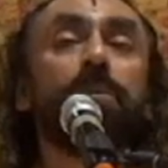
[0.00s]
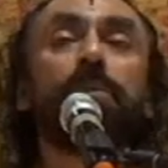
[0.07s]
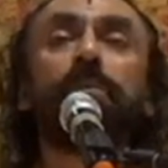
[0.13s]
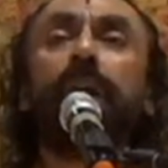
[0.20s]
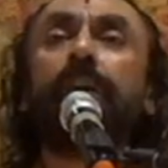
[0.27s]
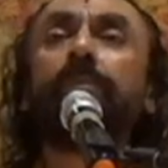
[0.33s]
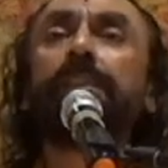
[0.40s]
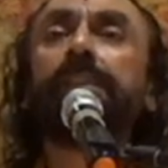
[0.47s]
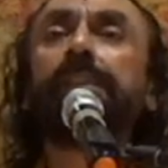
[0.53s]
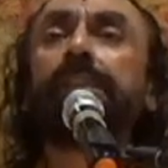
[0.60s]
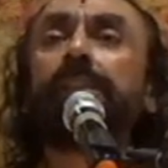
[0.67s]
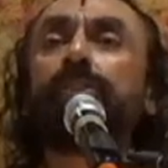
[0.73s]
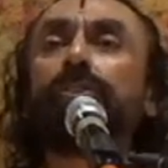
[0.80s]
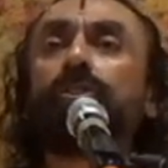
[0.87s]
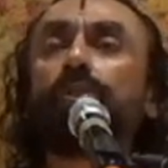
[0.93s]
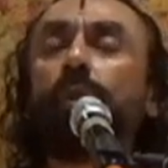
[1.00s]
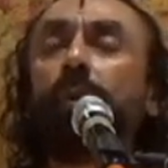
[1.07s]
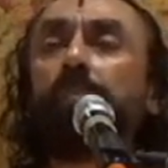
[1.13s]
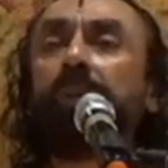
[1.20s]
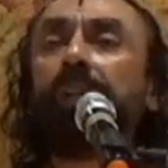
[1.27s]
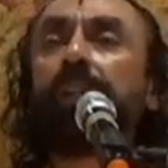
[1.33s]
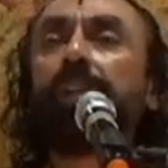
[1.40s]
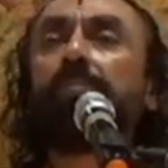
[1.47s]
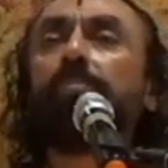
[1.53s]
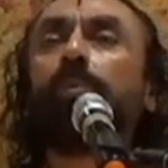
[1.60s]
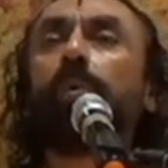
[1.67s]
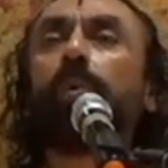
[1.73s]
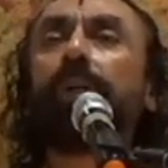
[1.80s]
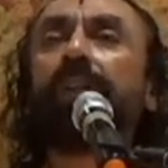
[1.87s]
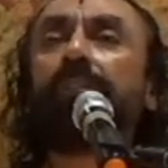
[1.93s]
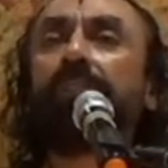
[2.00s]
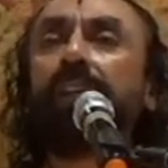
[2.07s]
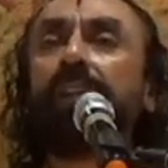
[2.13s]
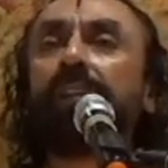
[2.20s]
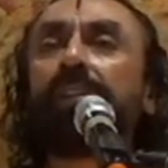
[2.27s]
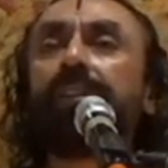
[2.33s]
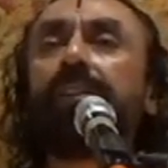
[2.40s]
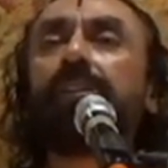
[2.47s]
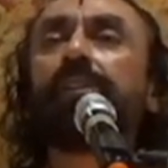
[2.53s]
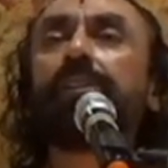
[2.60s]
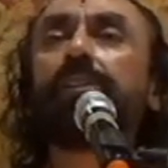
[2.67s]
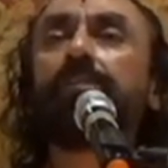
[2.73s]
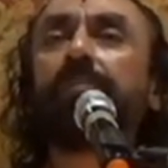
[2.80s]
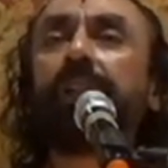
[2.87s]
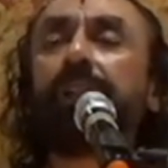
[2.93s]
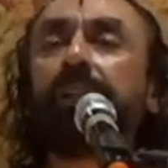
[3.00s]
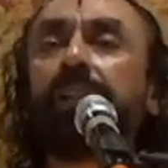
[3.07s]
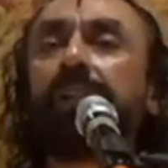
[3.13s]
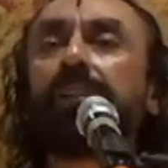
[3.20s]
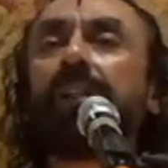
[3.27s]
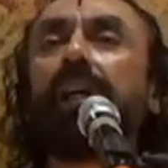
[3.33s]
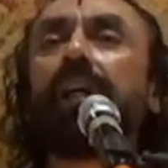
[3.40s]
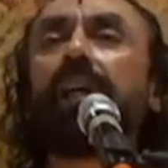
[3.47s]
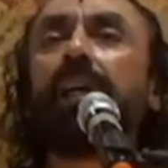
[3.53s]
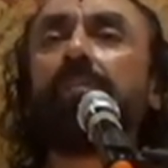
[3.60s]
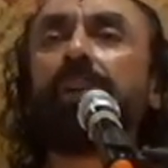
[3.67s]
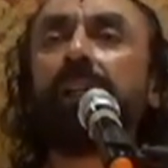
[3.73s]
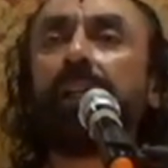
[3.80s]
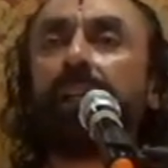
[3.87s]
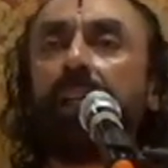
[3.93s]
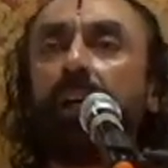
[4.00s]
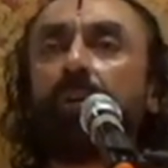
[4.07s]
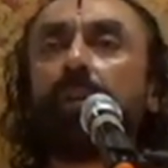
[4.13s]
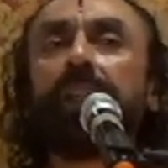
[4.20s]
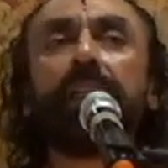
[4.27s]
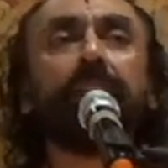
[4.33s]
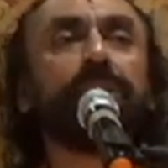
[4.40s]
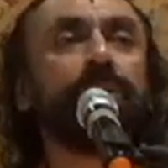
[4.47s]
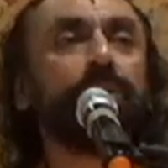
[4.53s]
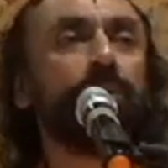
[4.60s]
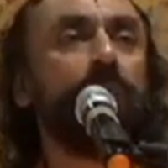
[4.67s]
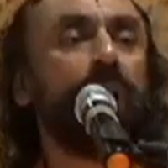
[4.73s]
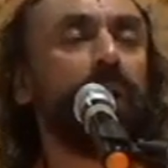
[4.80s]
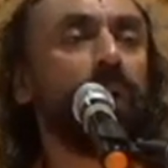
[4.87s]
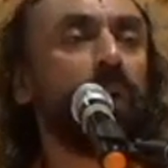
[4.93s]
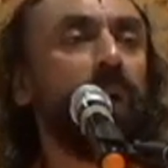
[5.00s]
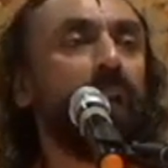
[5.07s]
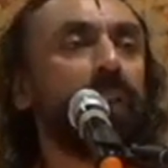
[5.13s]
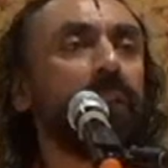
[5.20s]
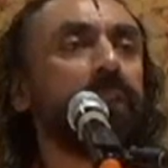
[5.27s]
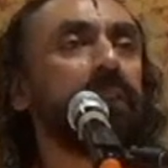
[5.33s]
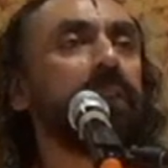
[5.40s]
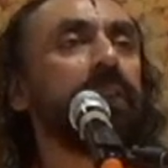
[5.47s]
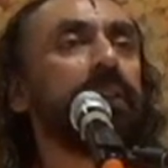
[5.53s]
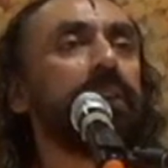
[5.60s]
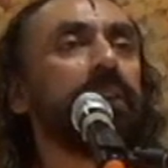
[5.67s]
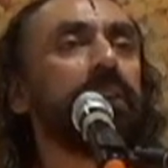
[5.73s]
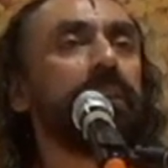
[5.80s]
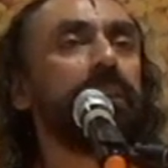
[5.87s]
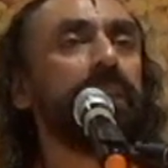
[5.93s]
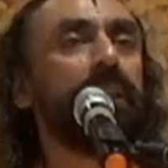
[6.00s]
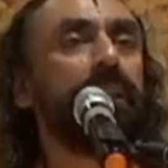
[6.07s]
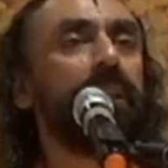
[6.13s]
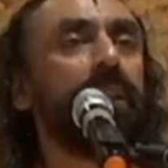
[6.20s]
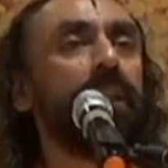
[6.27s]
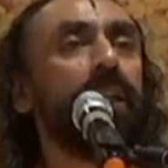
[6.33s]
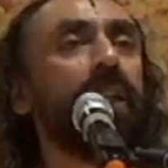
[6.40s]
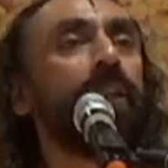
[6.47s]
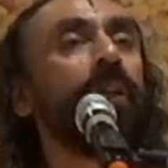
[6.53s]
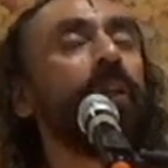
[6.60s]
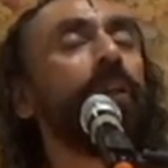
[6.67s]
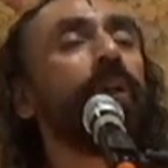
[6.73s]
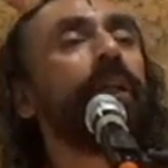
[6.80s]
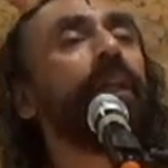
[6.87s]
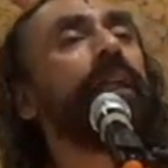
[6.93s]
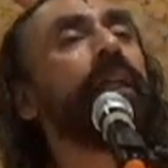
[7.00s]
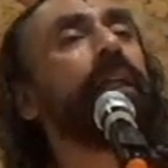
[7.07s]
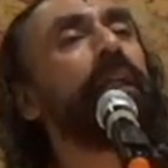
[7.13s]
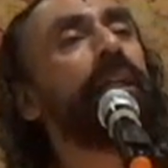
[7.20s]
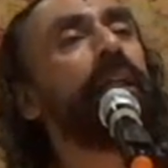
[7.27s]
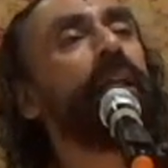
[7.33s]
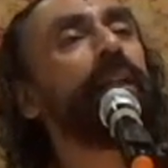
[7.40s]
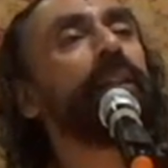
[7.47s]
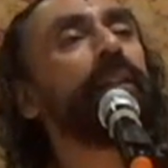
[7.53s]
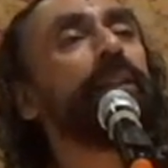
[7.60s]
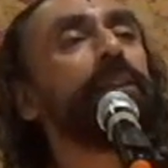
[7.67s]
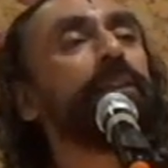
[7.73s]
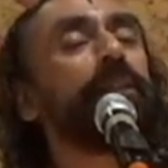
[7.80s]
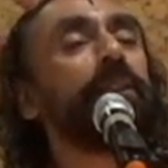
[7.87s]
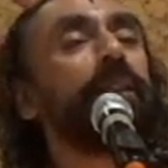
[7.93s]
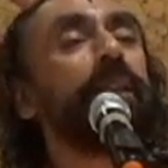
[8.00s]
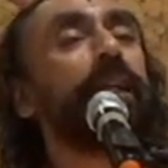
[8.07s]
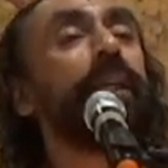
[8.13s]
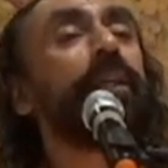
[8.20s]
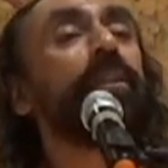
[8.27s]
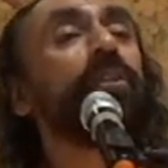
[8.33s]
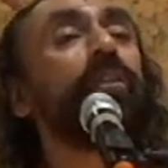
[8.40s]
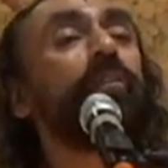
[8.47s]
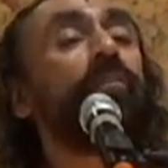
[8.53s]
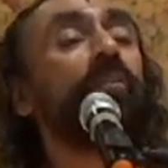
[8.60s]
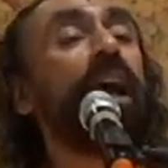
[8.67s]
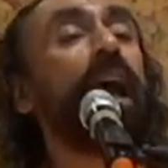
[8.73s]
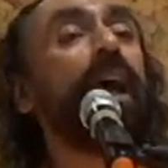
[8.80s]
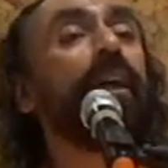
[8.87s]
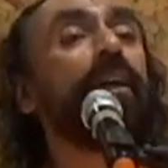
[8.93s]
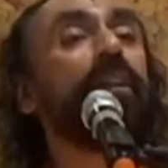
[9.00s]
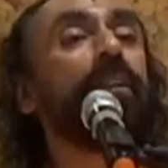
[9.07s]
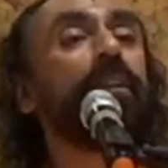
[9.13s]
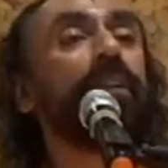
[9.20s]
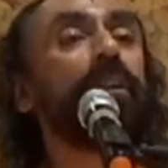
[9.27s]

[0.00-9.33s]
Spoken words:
Swamiji, so many motivational speakers are coming nowadays to our colleges. You know, in India, this is the latest fad.